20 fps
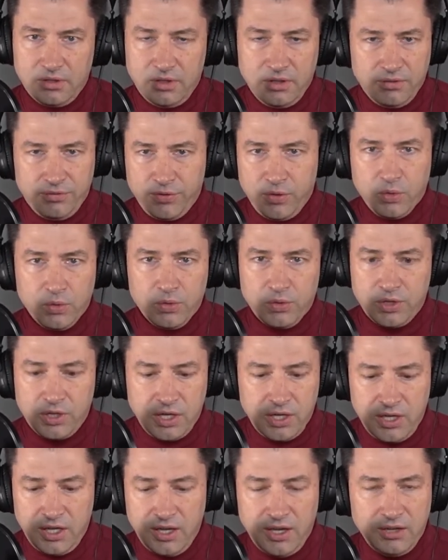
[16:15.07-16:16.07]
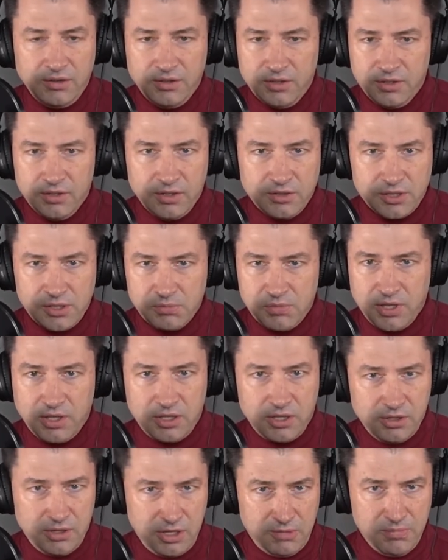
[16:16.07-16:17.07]
a fuel, and you need something
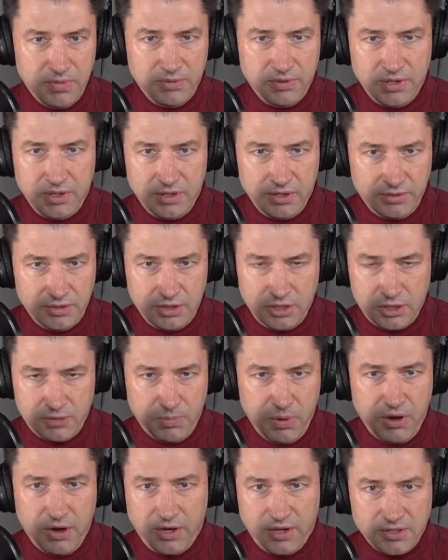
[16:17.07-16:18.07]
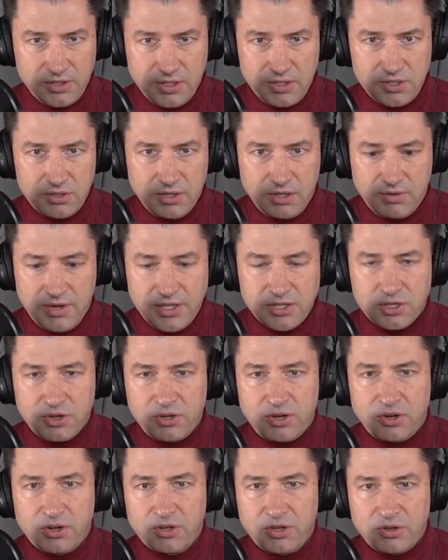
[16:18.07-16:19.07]
to come, and it's a spark essentially, right? So
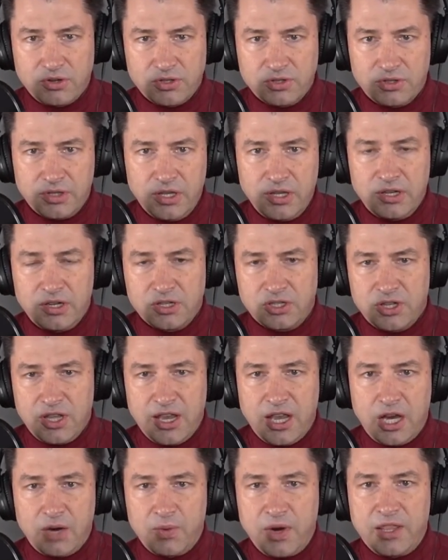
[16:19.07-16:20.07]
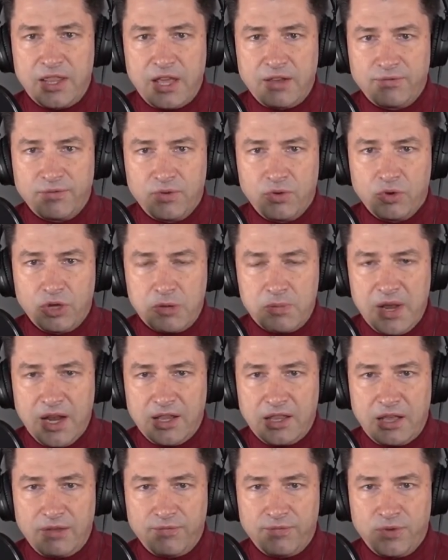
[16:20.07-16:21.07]
you're taking away that fuel, you're
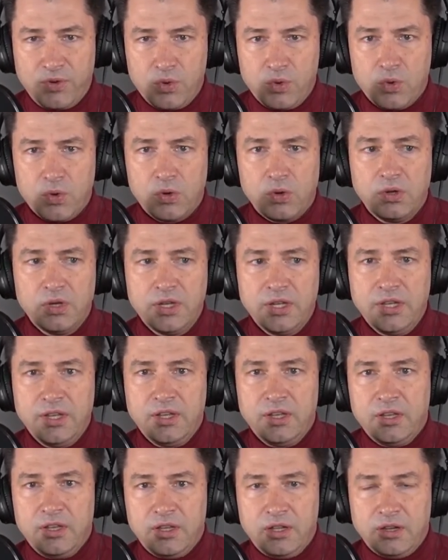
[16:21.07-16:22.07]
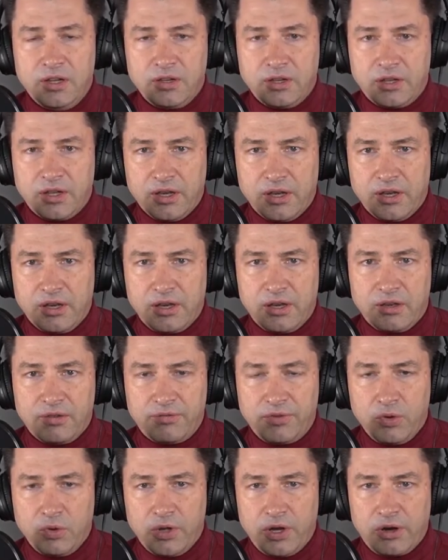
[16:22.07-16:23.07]
making that fuel
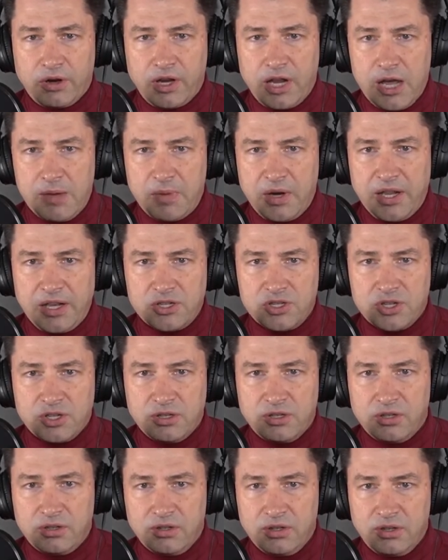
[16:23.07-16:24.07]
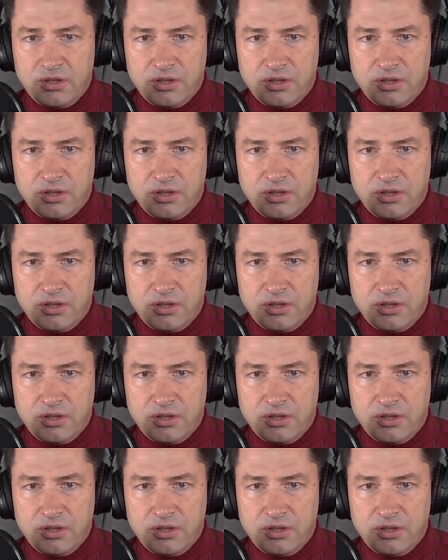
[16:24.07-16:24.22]
air combination